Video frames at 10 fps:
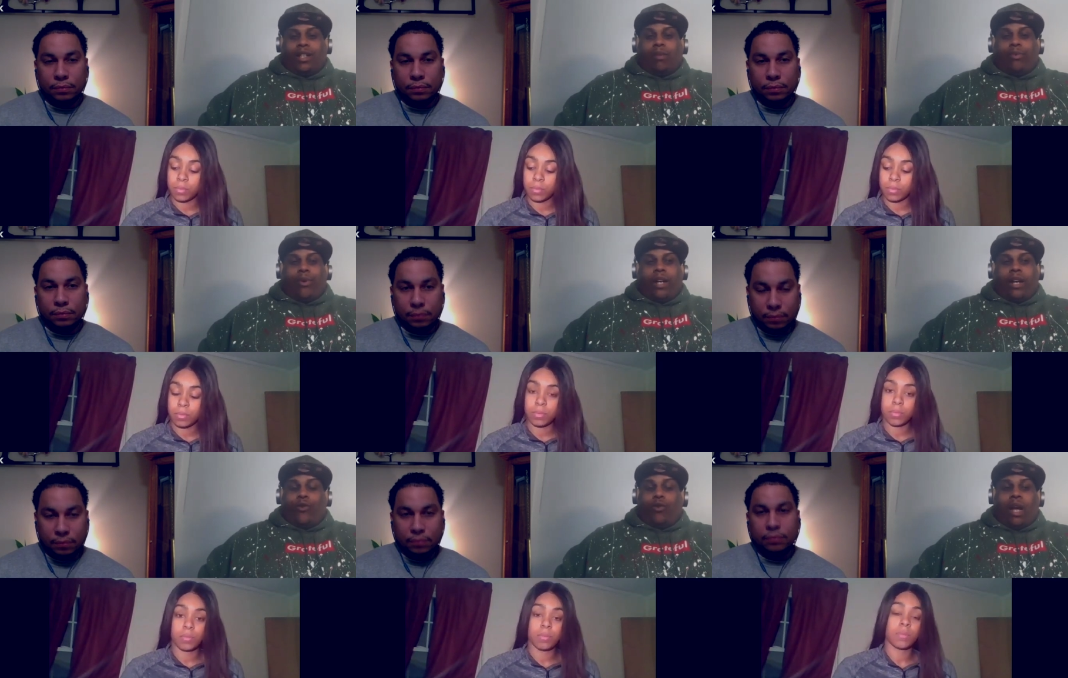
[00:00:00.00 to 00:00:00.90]
Speaker 1: At some
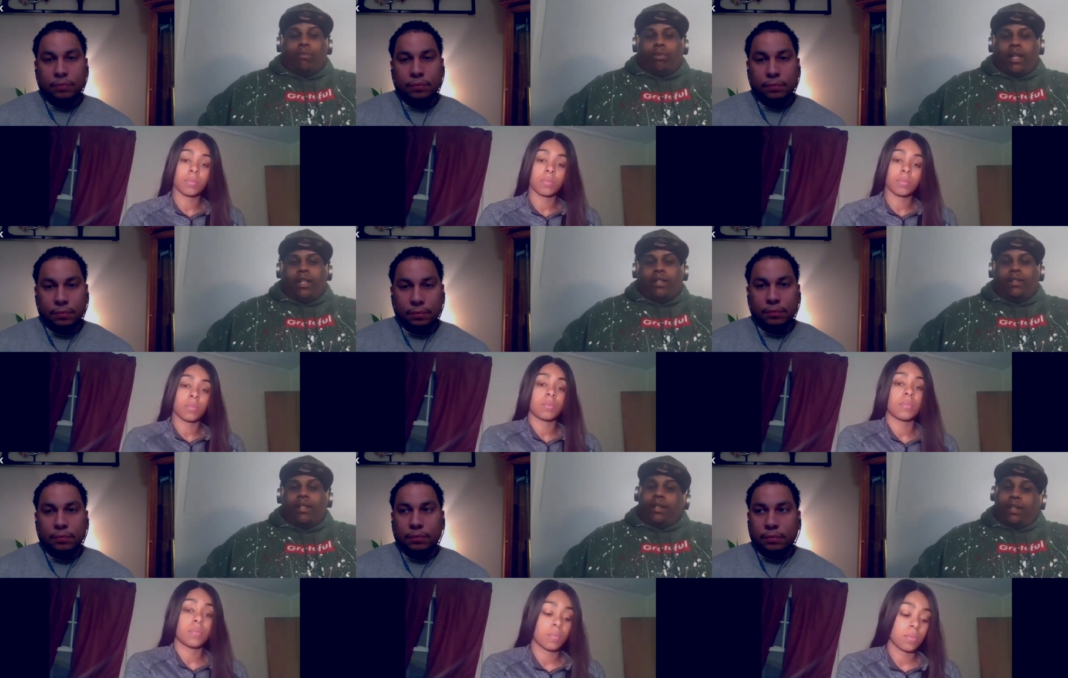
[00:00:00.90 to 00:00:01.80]
point, if you're not
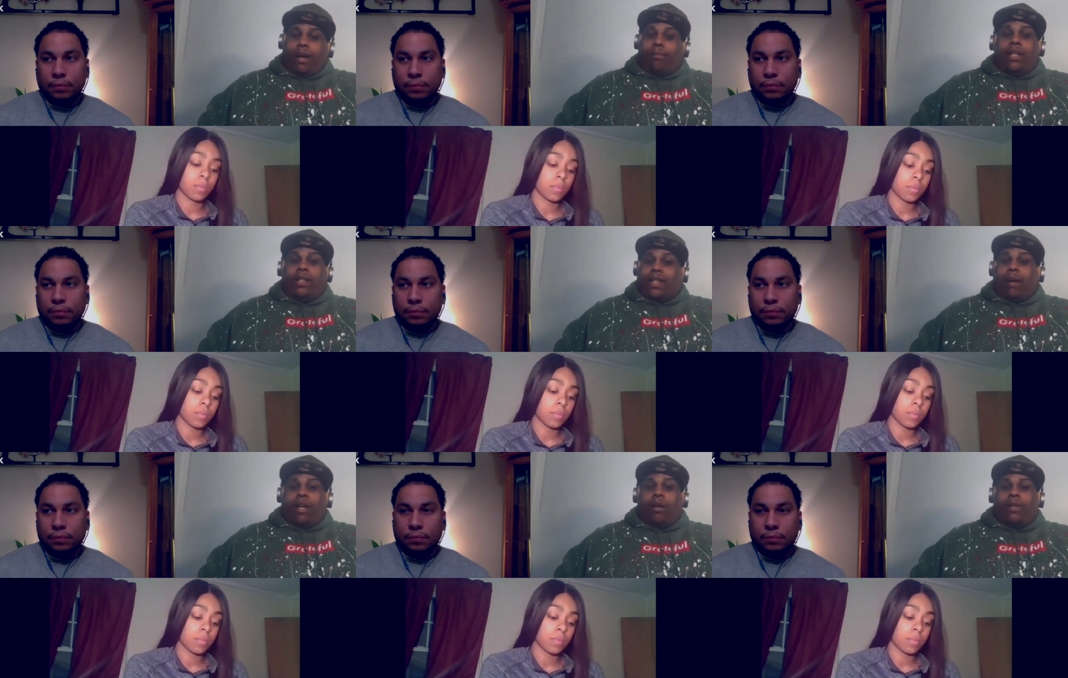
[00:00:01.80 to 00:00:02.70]
playing, that money
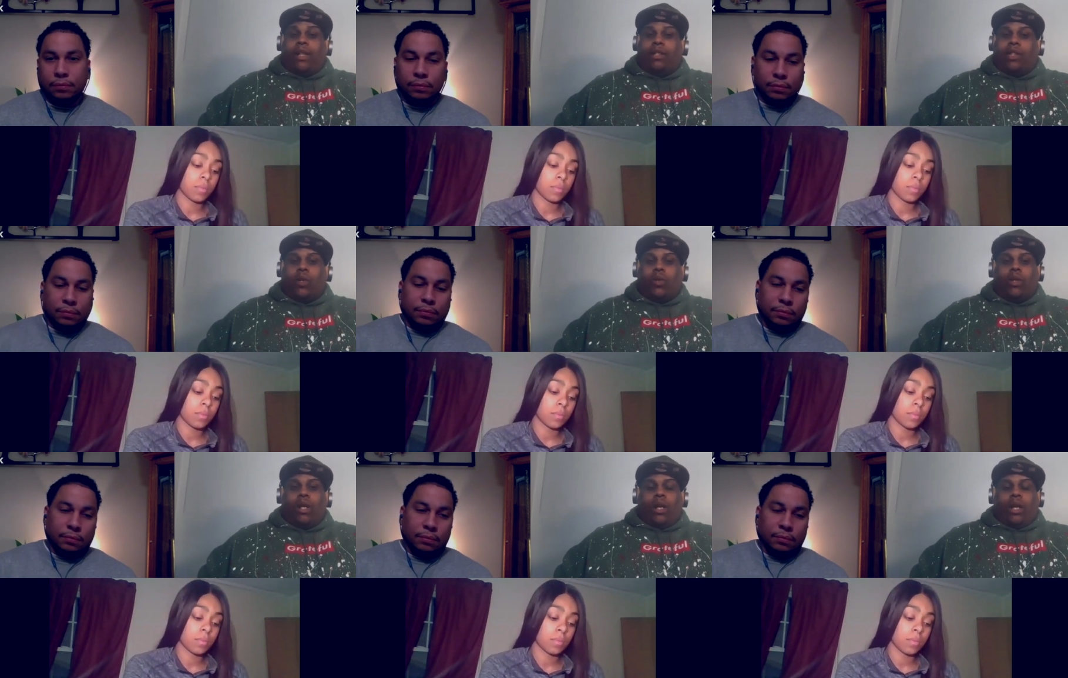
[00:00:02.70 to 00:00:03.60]
stop coming in.
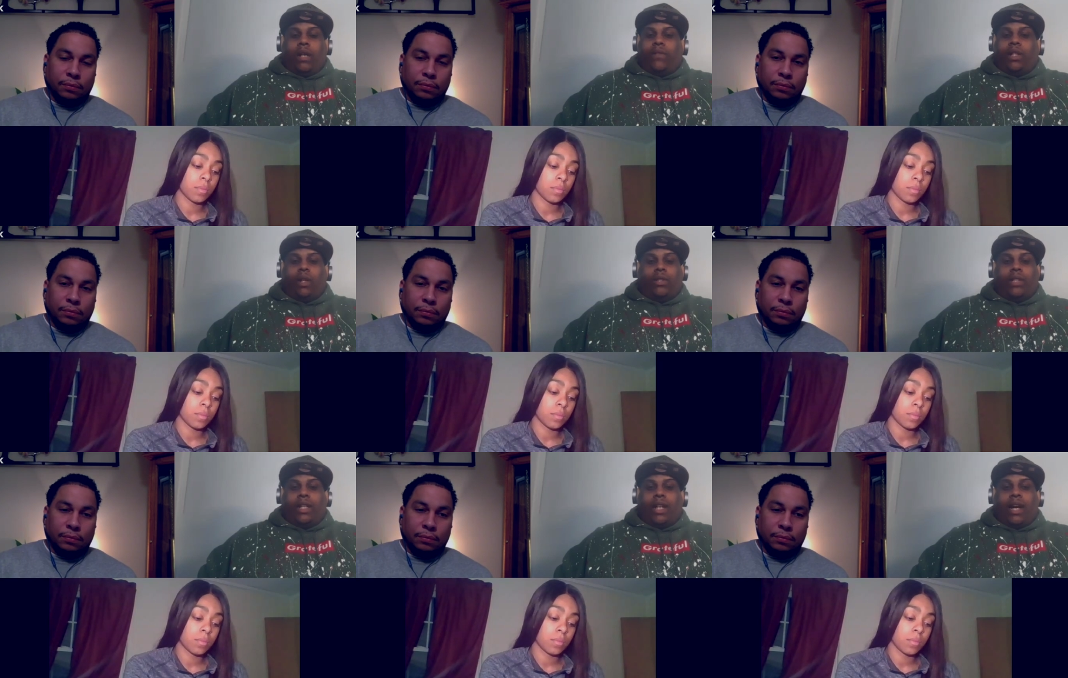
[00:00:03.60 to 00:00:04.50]
So even the
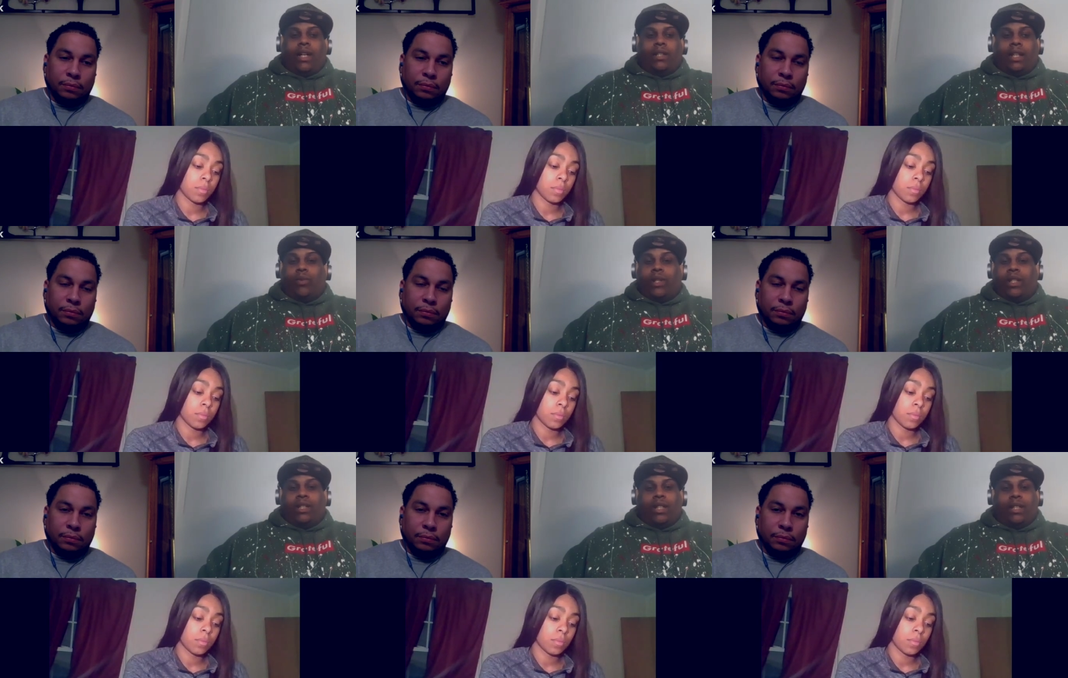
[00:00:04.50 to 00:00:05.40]
low tier guys, they
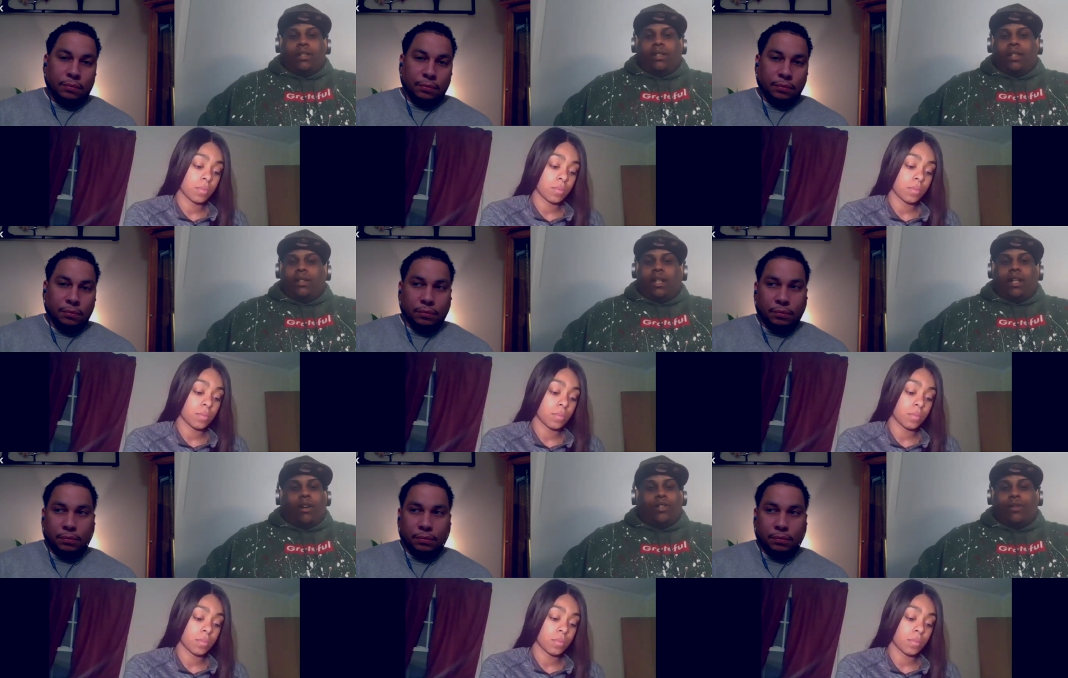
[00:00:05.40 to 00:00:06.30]
want to get their they
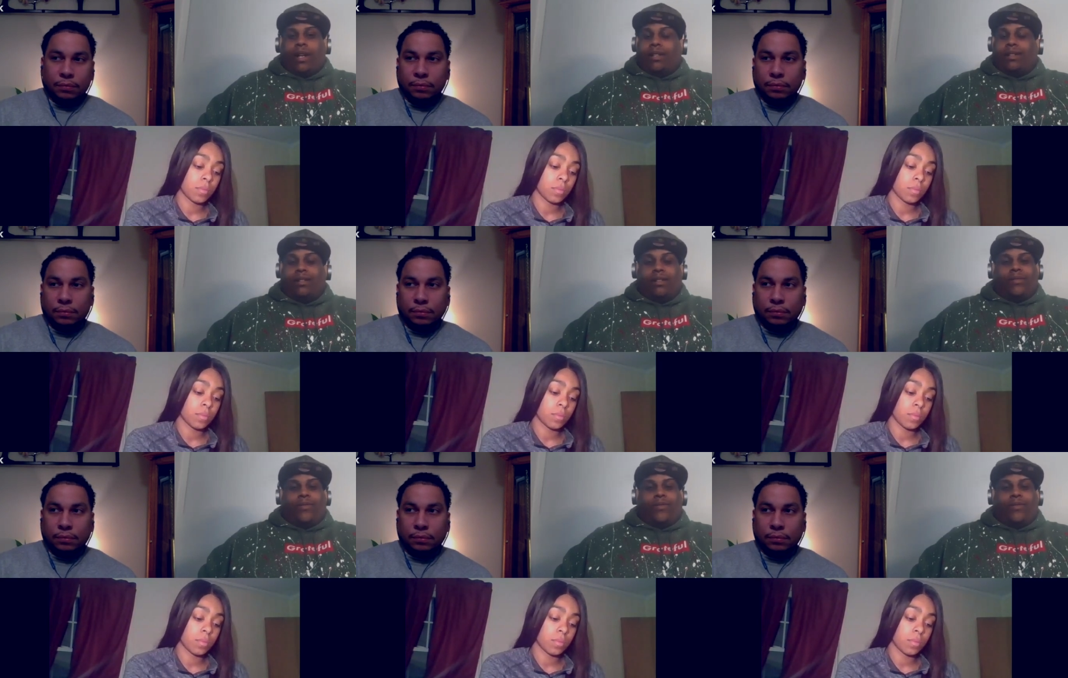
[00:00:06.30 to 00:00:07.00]
they contracts